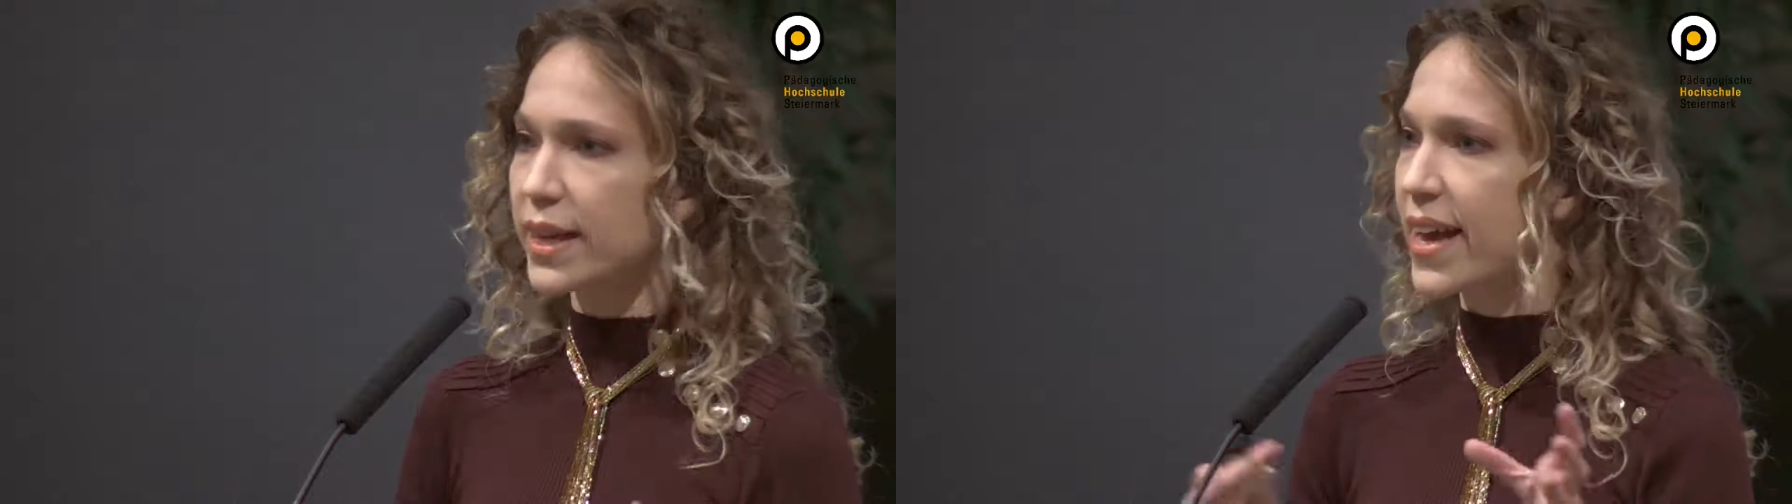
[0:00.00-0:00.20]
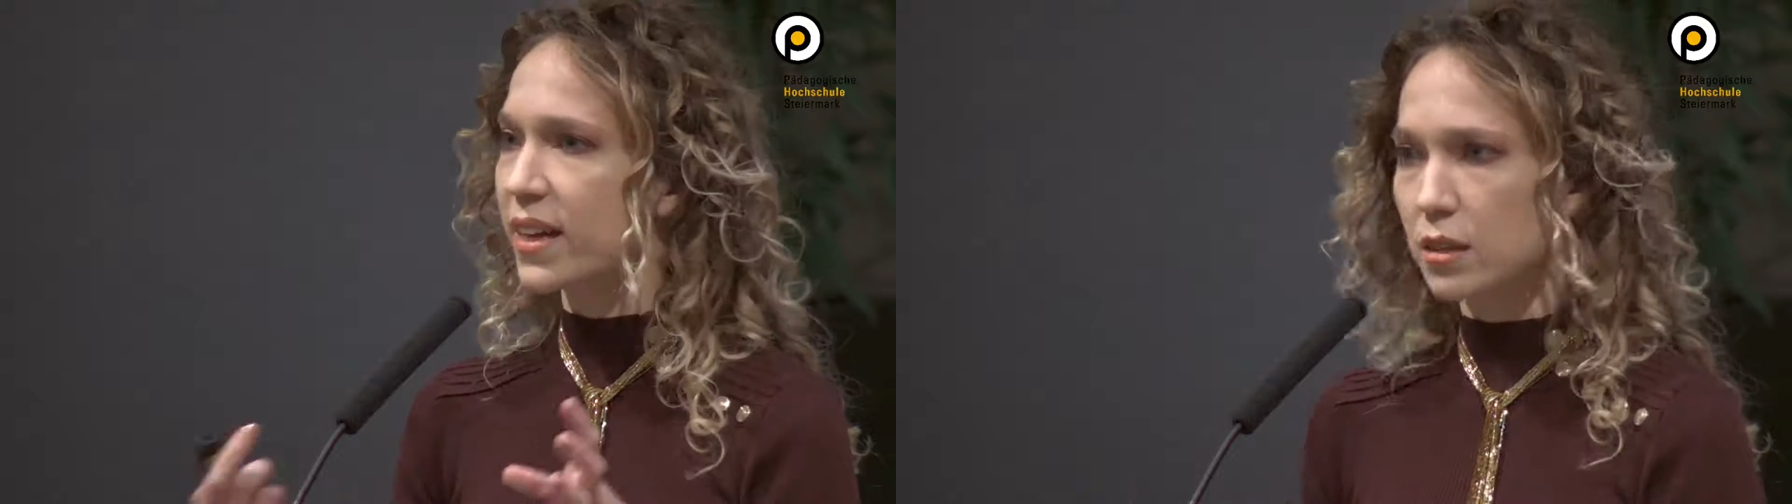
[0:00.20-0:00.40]

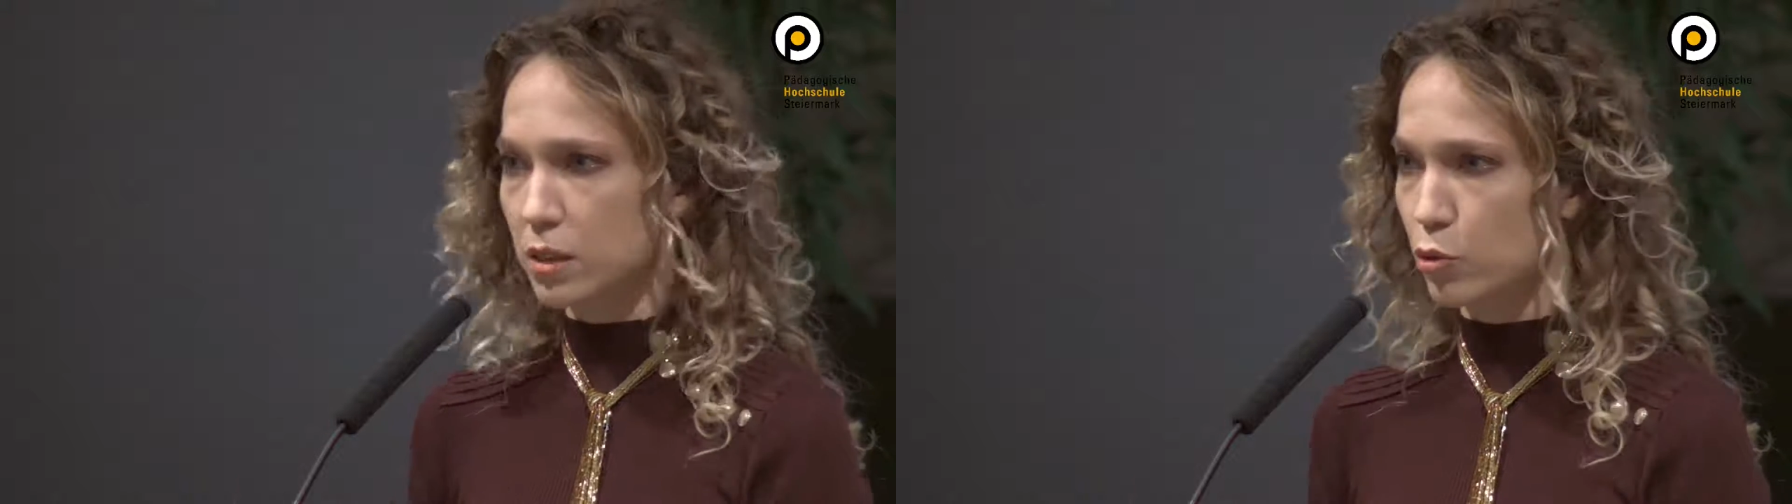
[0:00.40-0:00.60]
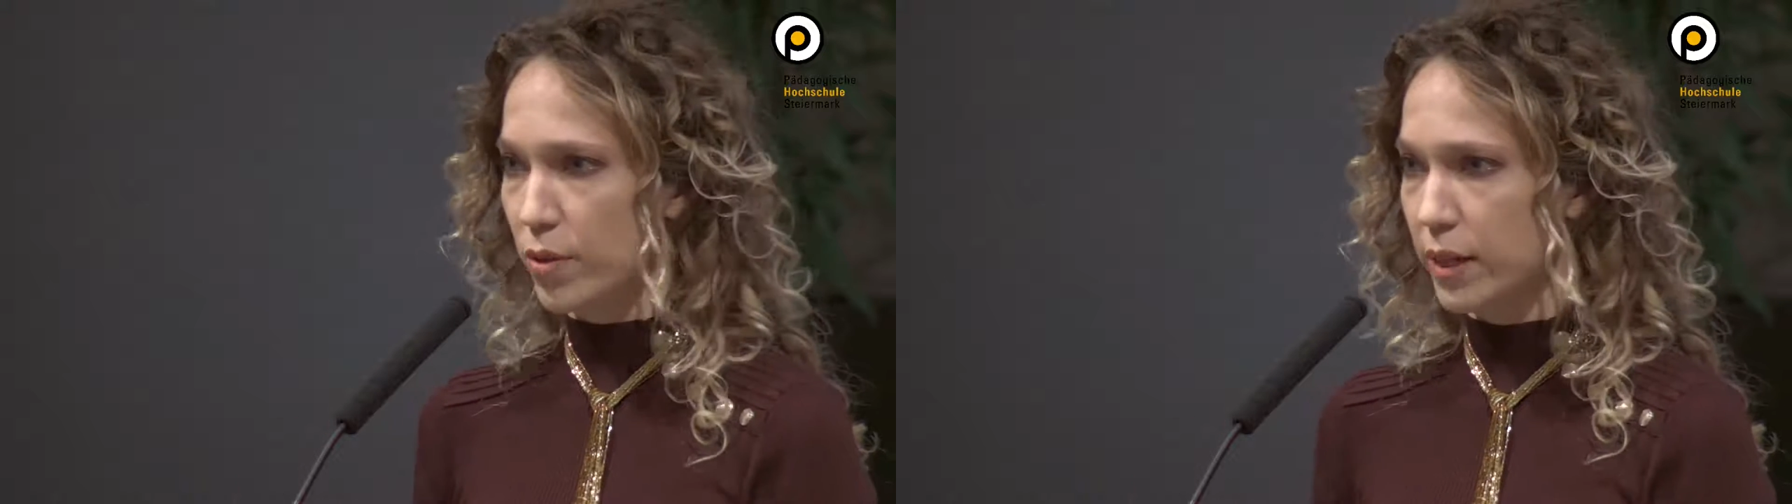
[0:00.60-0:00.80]
can
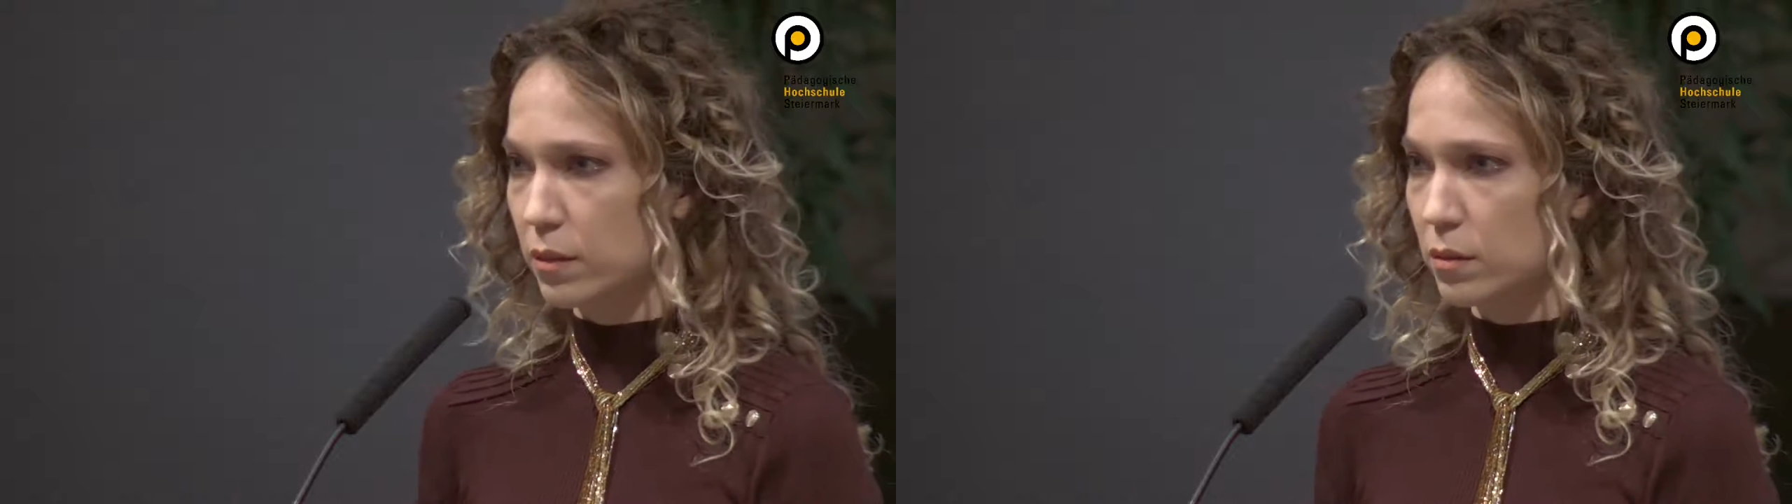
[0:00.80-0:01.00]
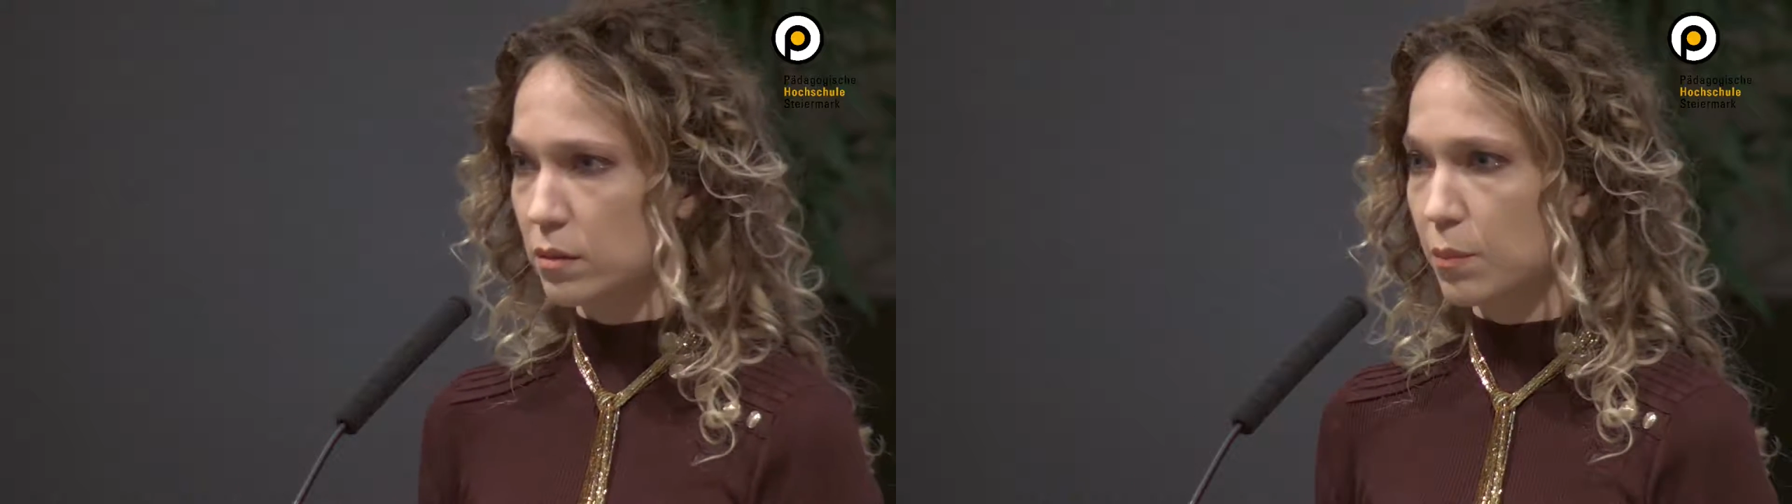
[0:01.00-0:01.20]

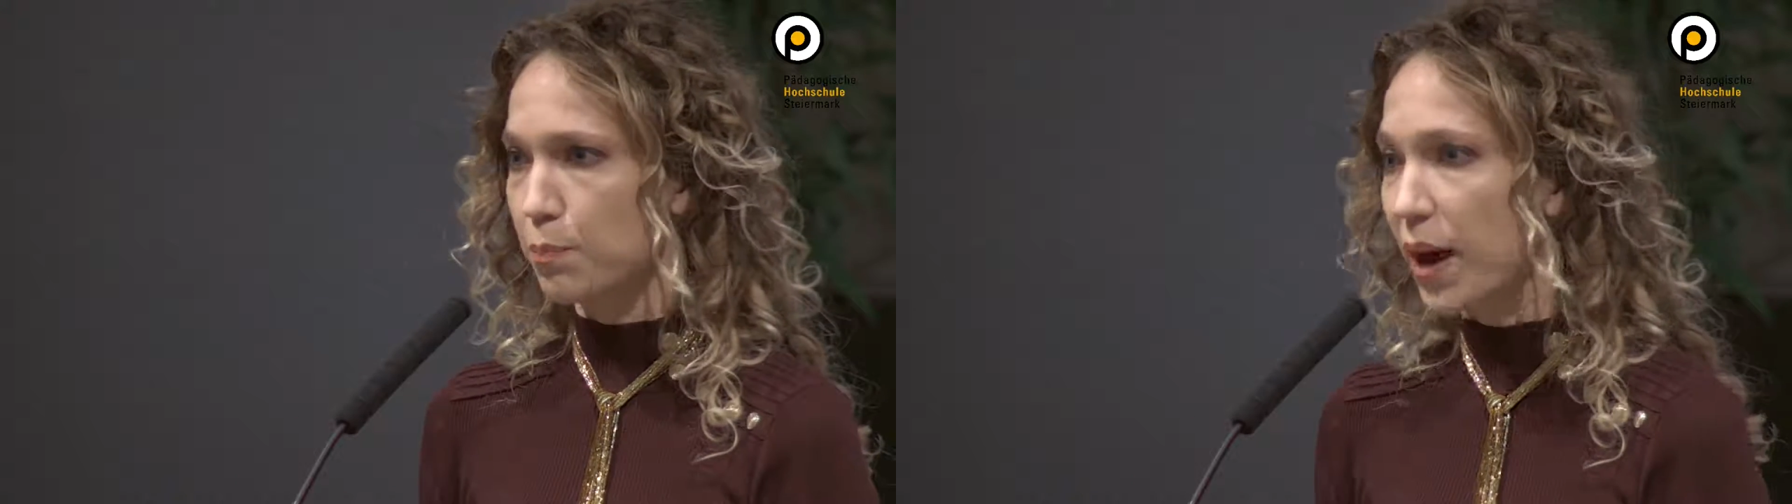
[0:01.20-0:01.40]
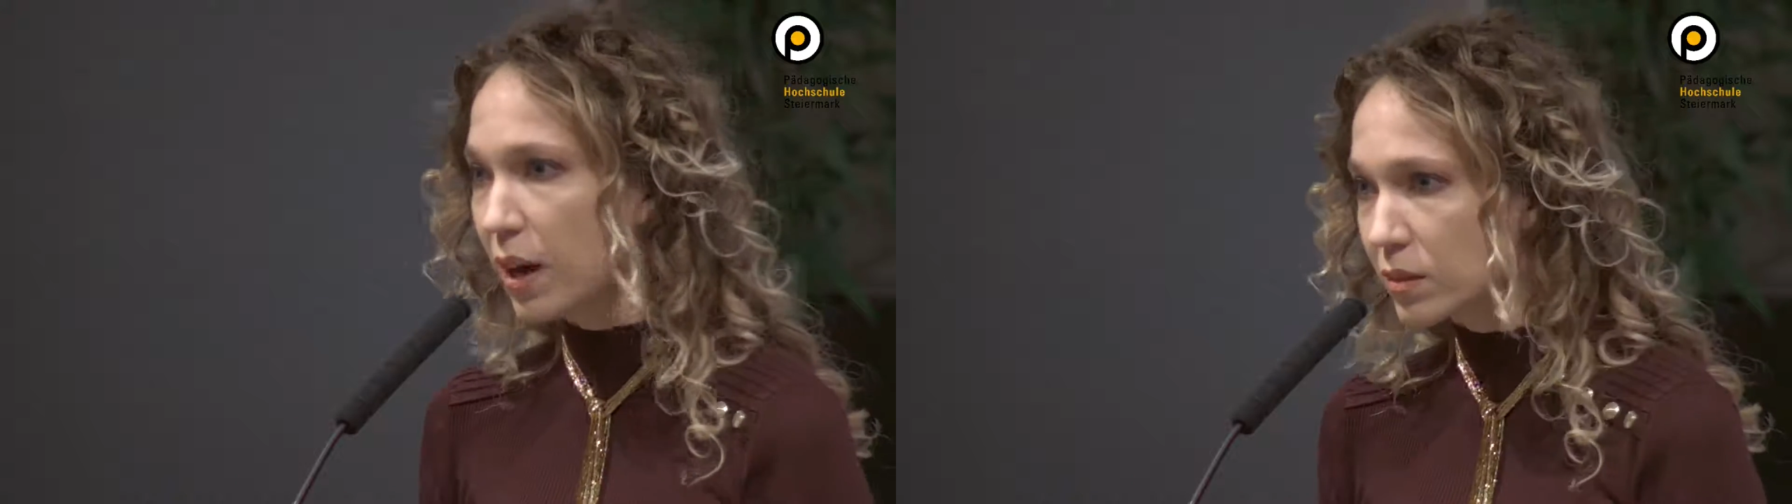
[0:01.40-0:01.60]
integrate,
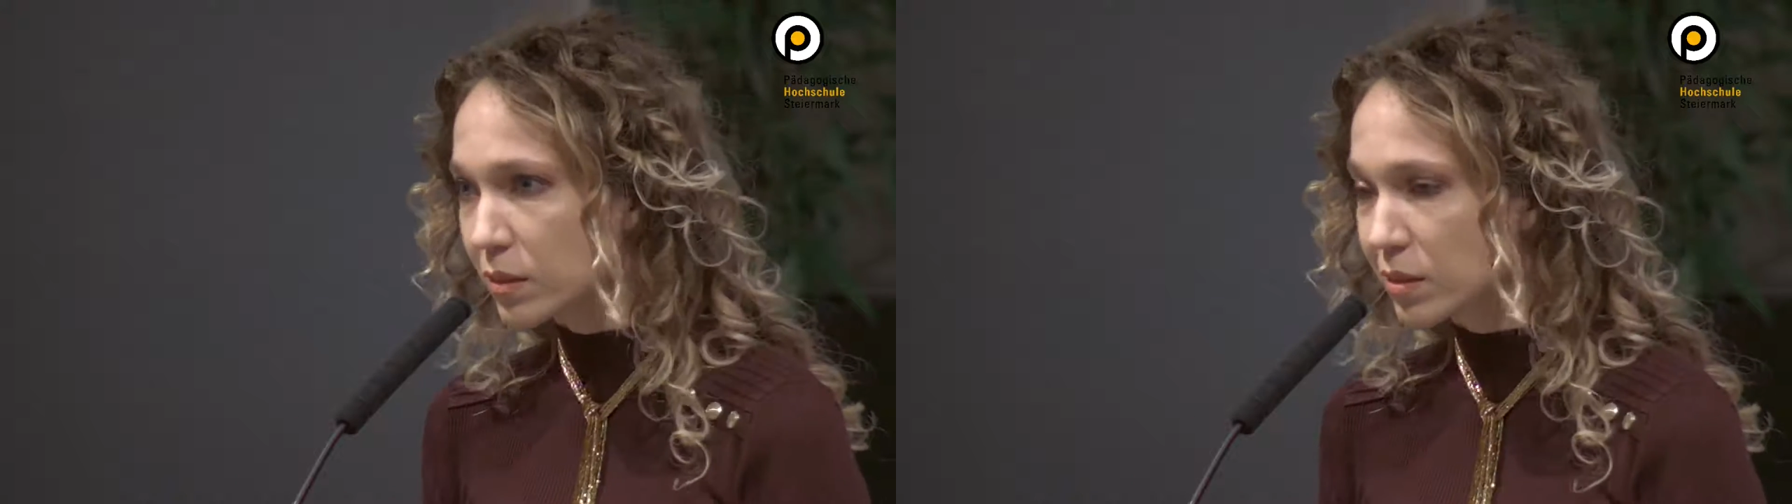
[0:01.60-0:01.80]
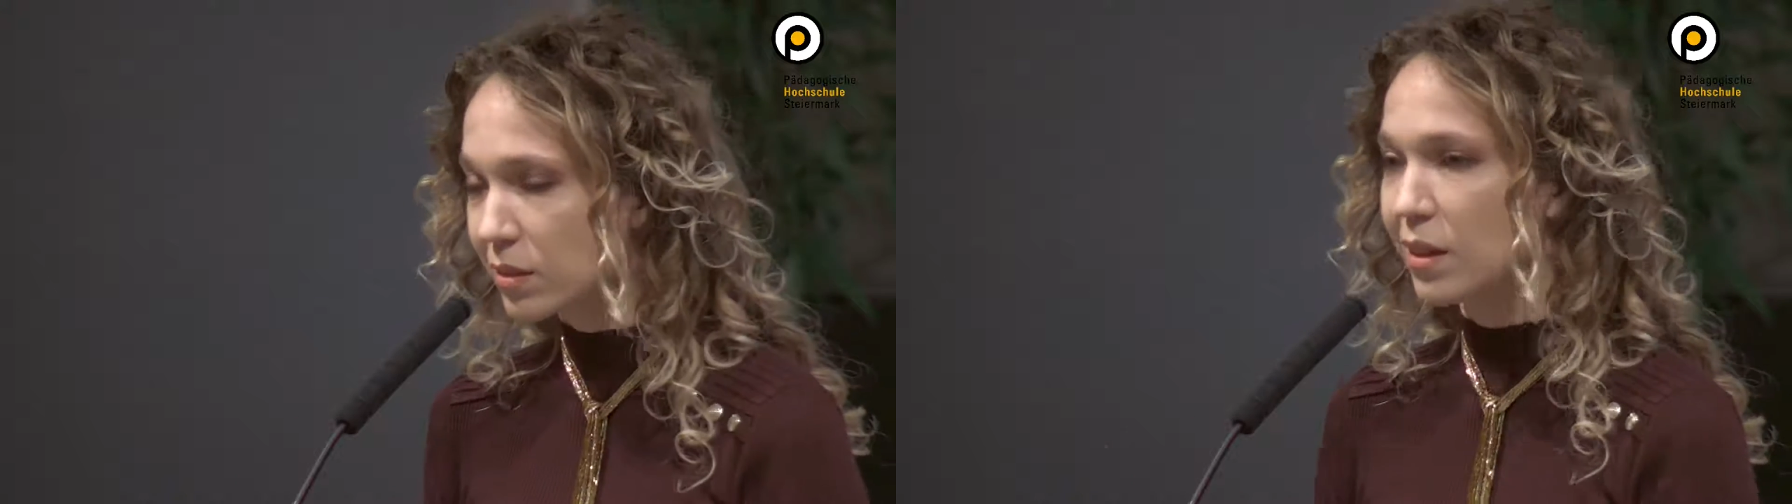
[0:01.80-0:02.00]

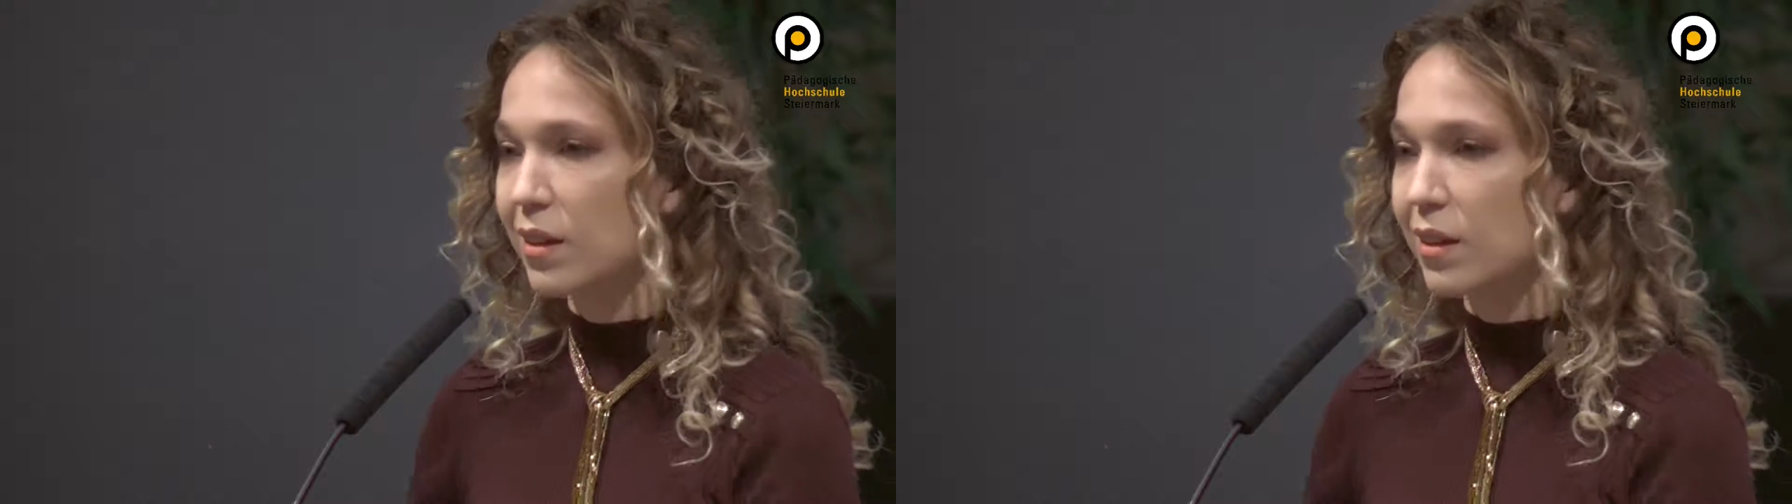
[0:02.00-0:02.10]
but